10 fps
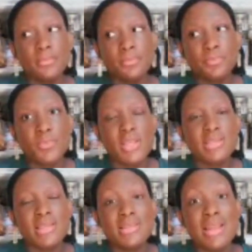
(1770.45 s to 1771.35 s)
it's, it's
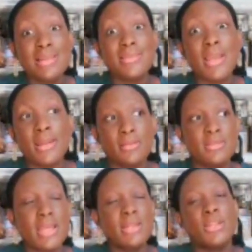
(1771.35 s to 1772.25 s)
not dead, deadly
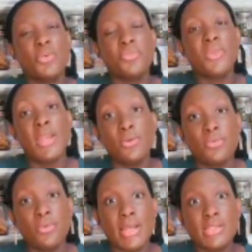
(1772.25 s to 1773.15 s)
or fatal for us
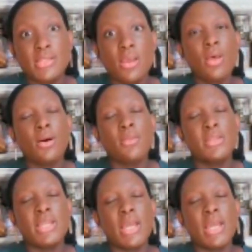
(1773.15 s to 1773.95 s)
all the time.